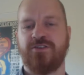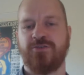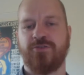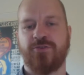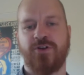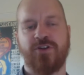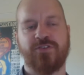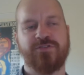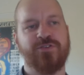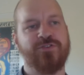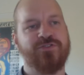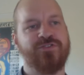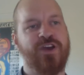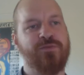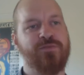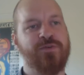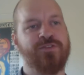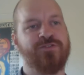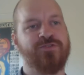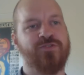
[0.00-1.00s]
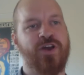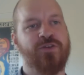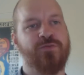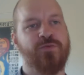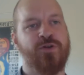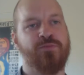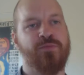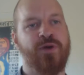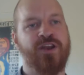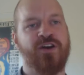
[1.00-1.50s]
You can also tap it to
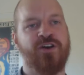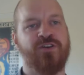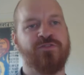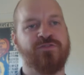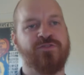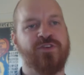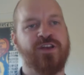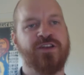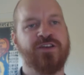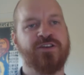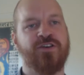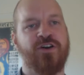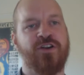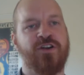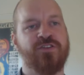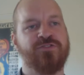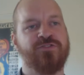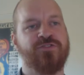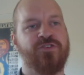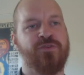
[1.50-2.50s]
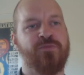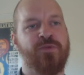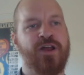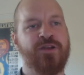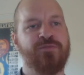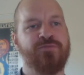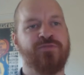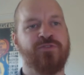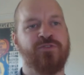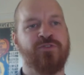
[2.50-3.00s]
add 1 mana of any color to a
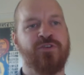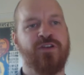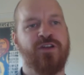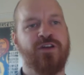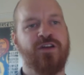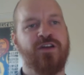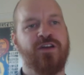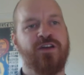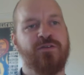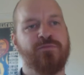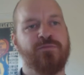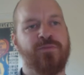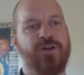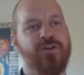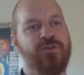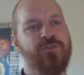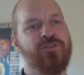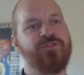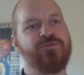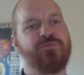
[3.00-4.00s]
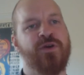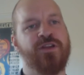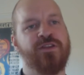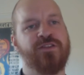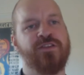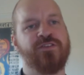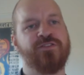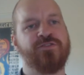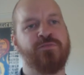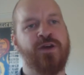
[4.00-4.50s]
mana pool, but only
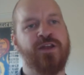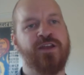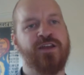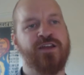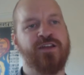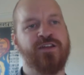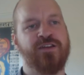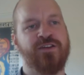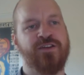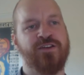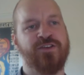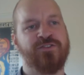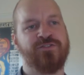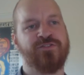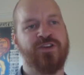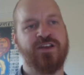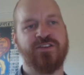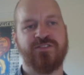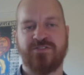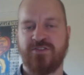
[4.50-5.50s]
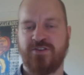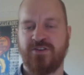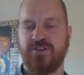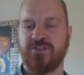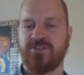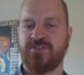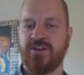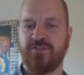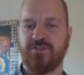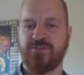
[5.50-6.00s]
spend this mana to cast
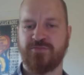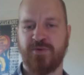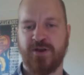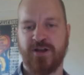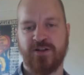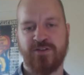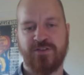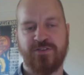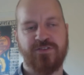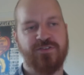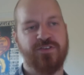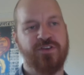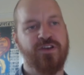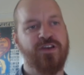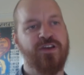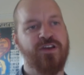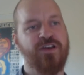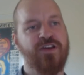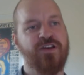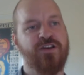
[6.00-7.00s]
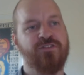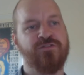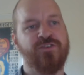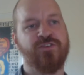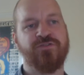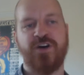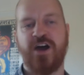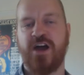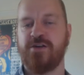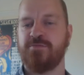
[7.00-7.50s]
sliver spells.
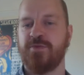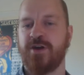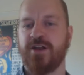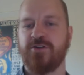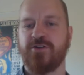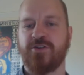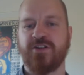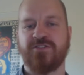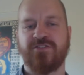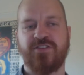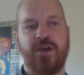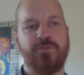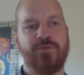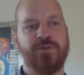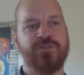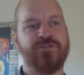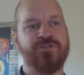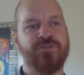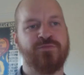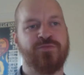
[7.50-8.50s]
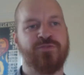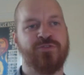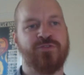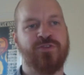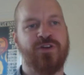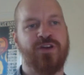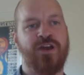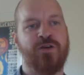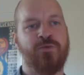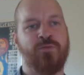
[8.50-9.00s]
For 5 mana you can tap it to
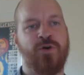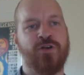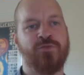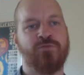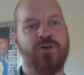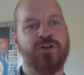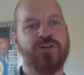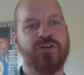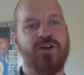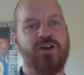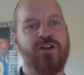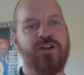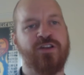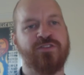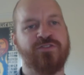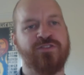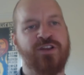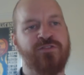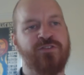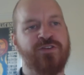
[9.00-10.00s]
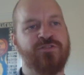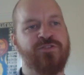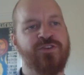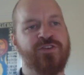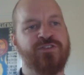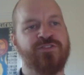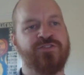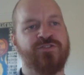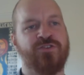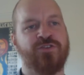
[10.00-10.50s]
put a 1/1 colorless sliver
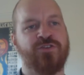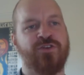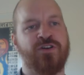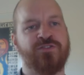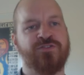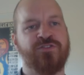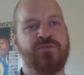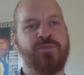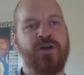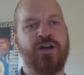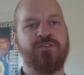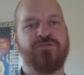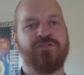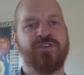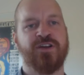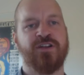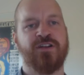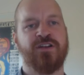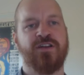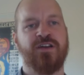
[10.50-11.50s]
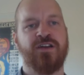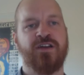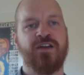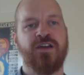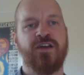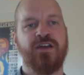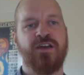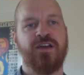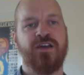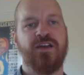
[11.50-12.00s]
creature token onto the battlefield.
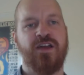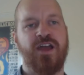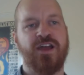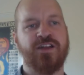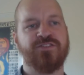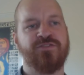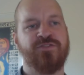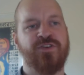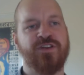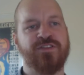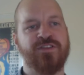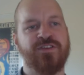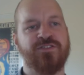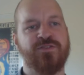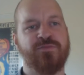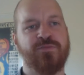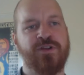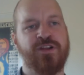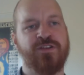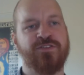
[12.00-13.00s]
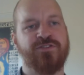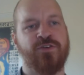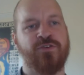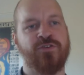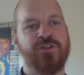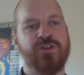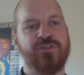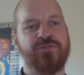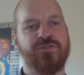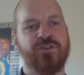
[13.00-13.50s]
Activate this ability
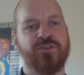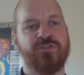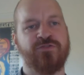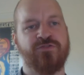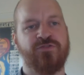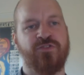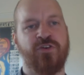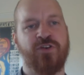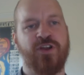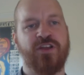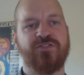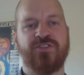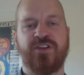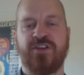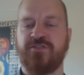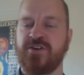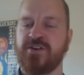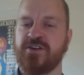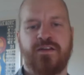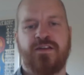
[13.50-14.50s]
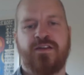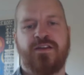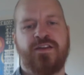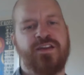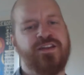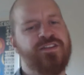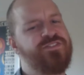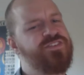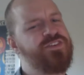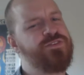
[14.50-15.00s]
only if you control a sliver.
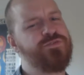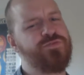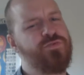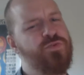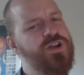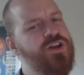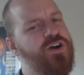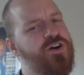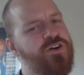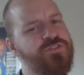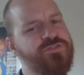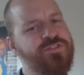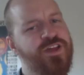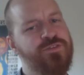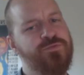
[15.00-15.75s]
It seems really off